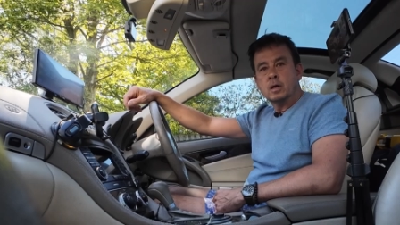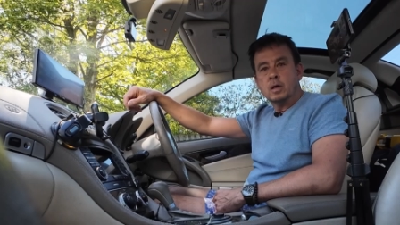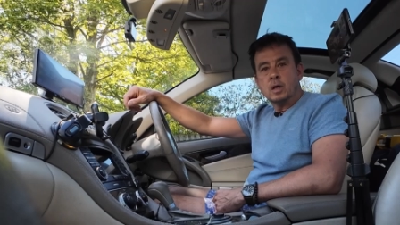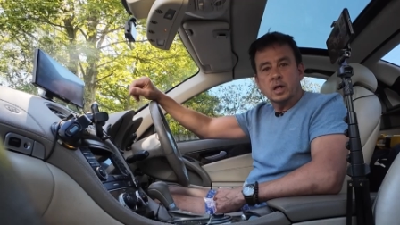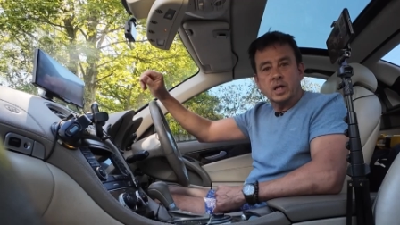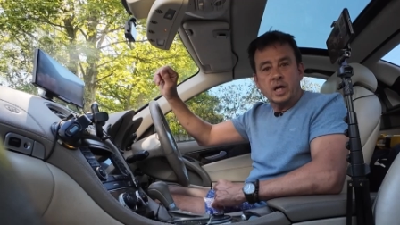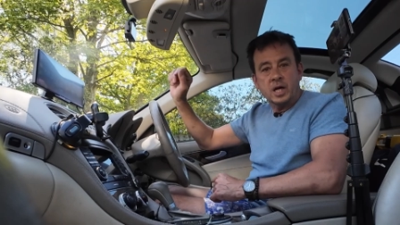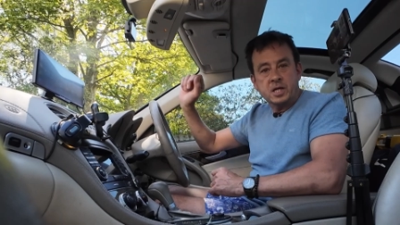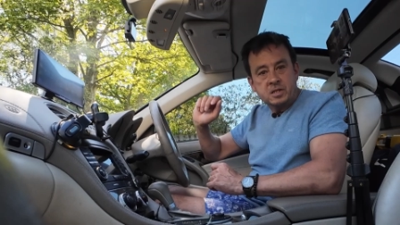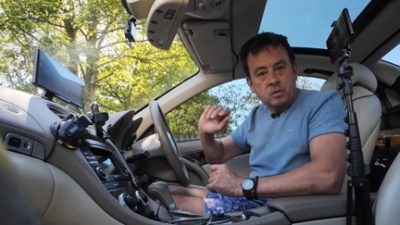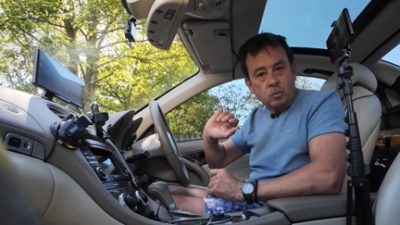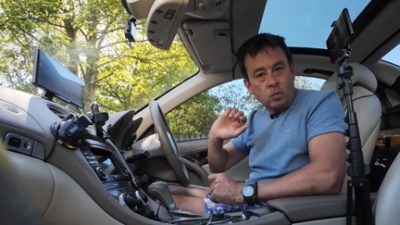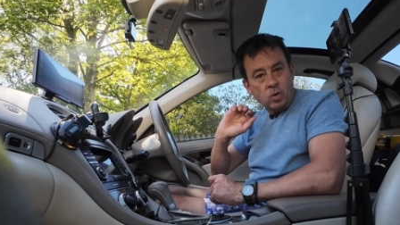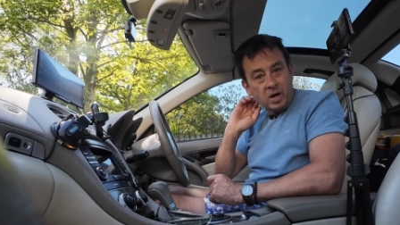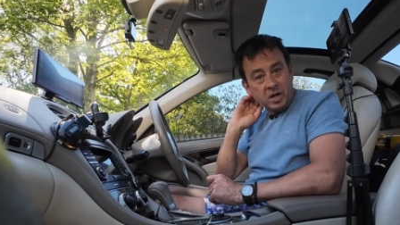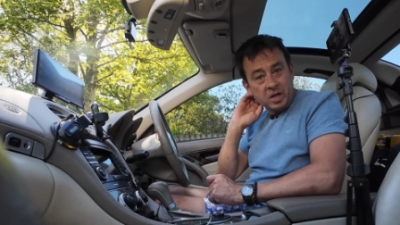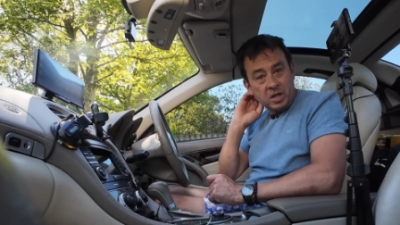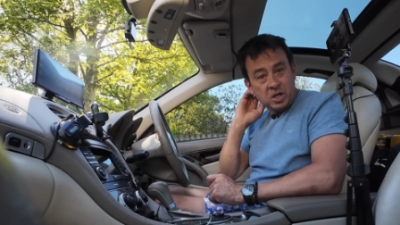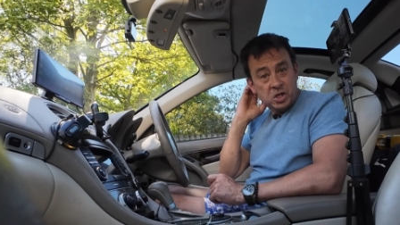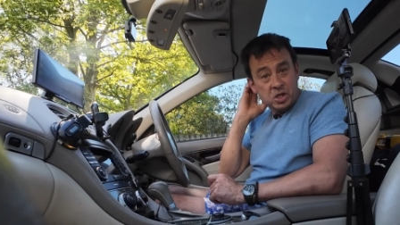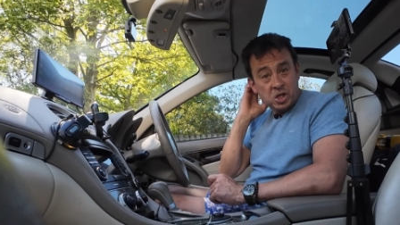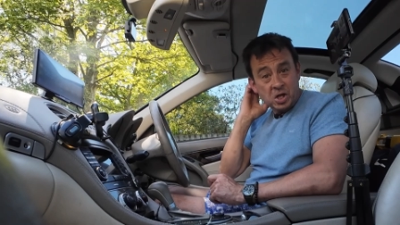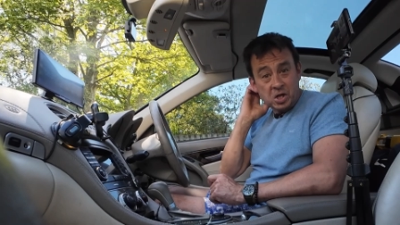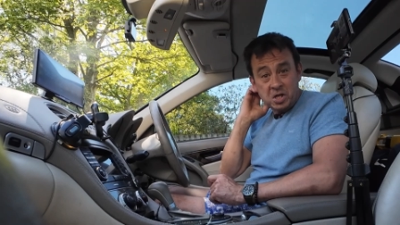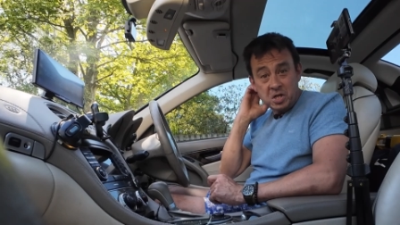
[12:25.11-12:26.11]
Okay, so what I'm going
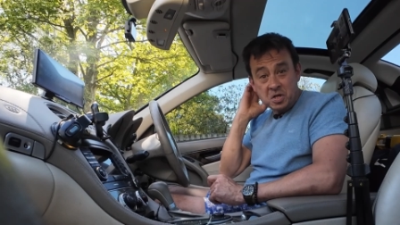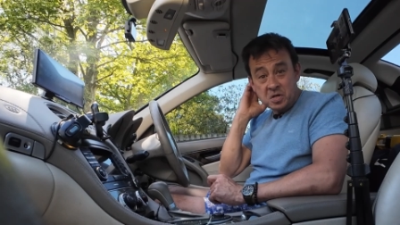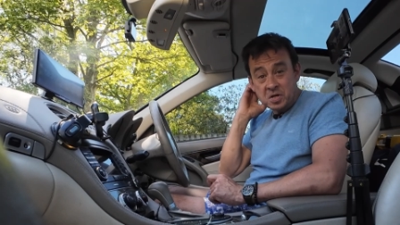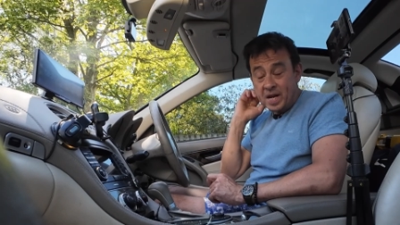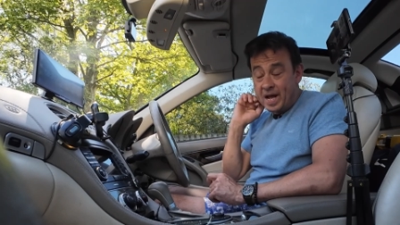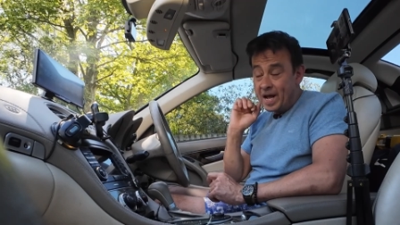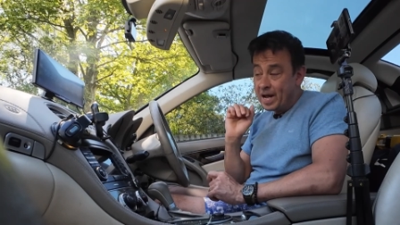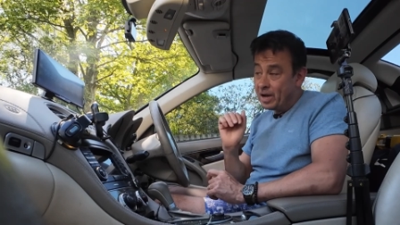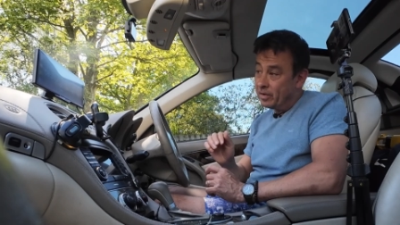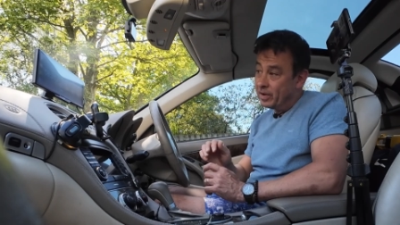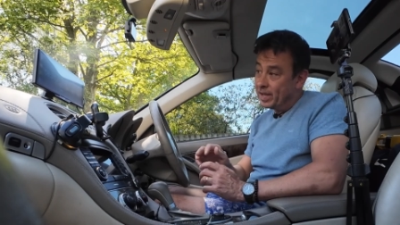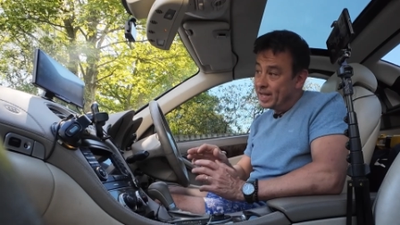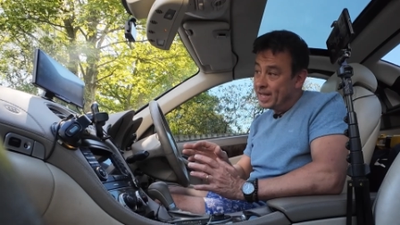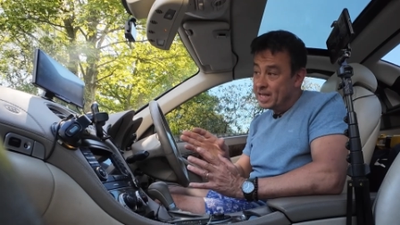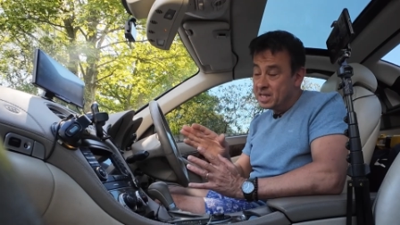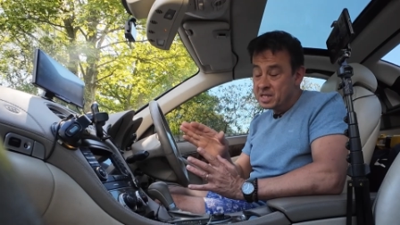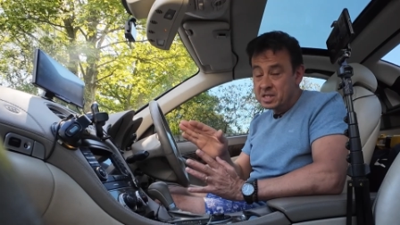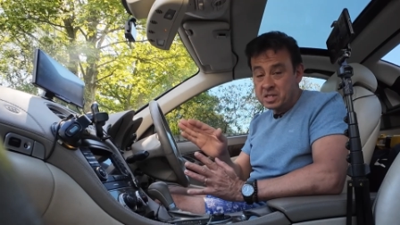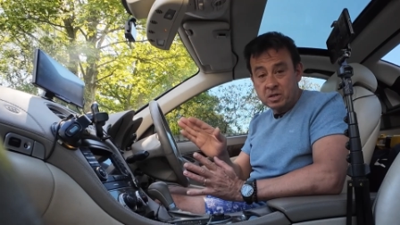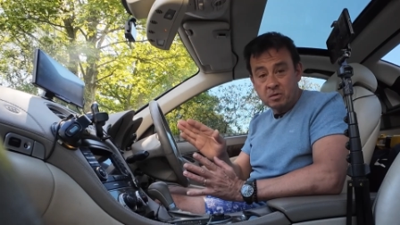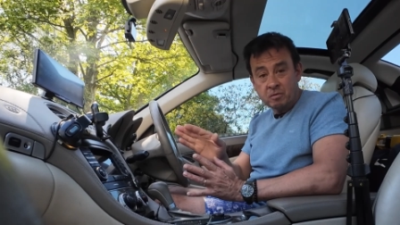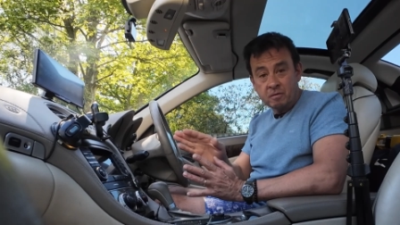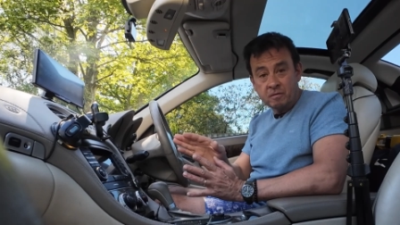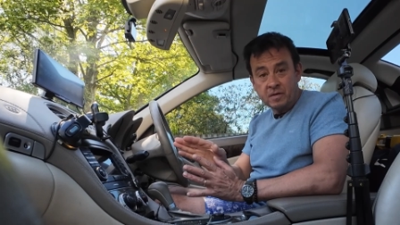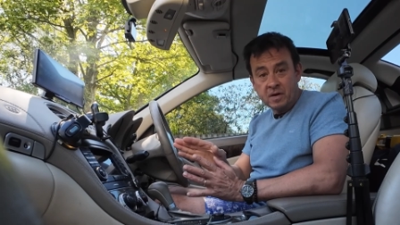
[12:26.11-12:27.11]
to show you now
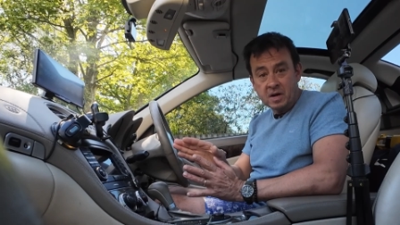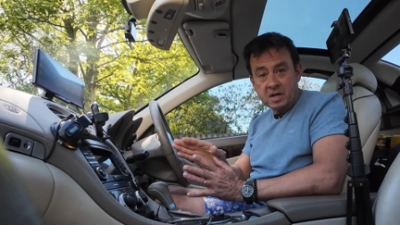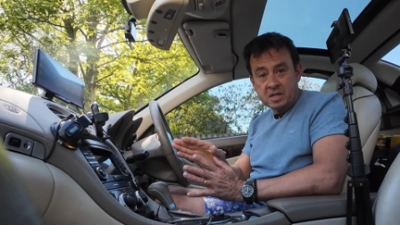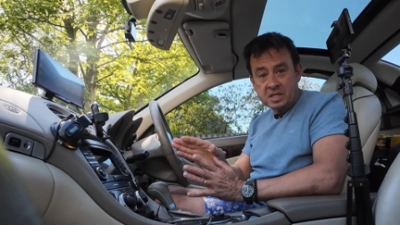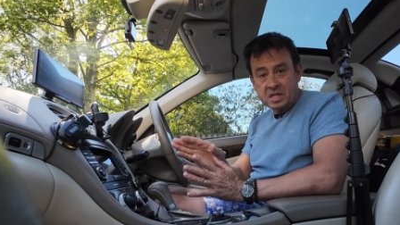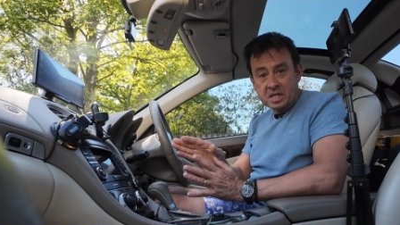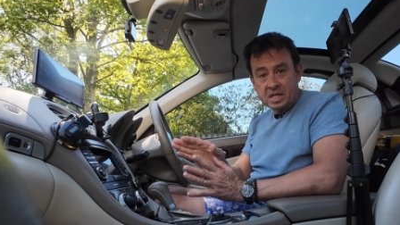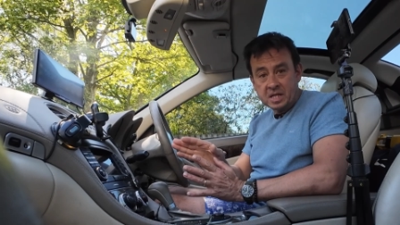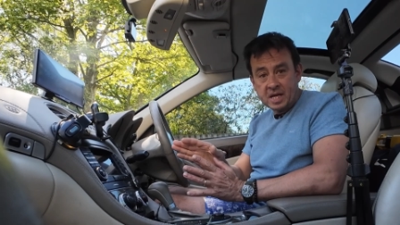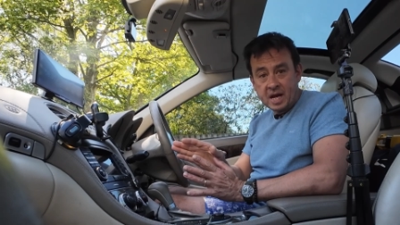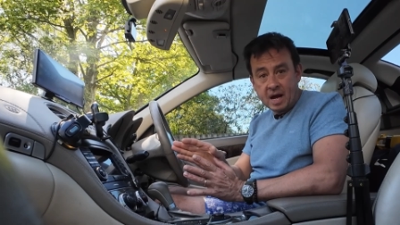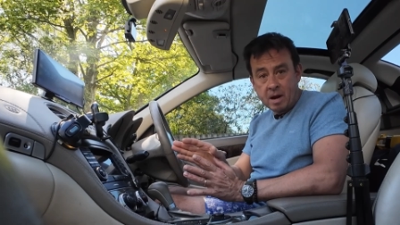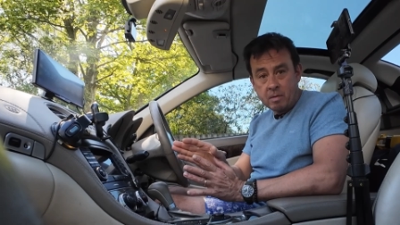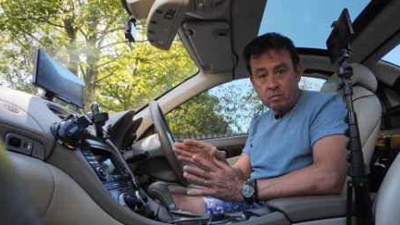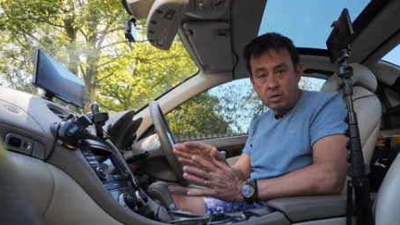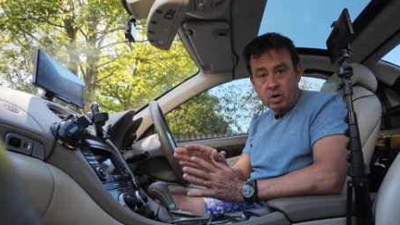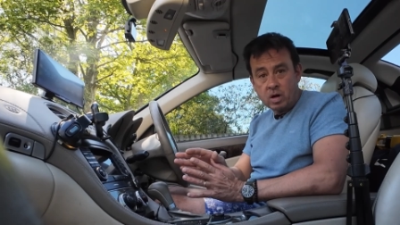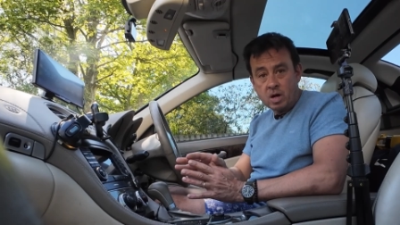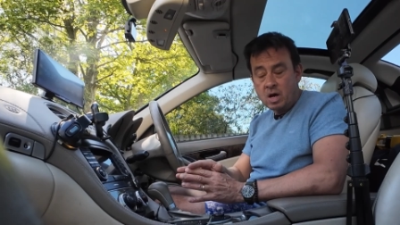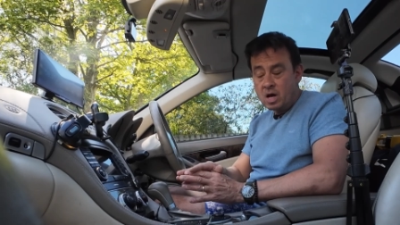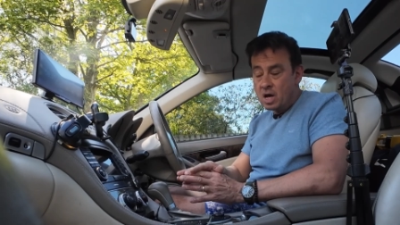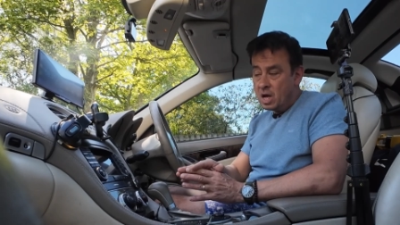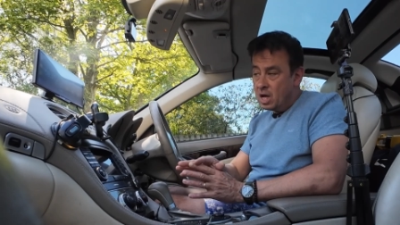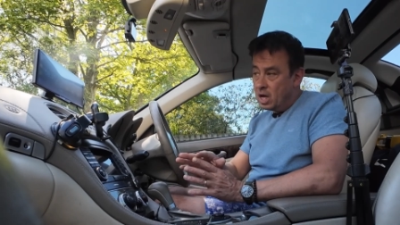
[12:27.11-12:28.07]
is the reversing camera.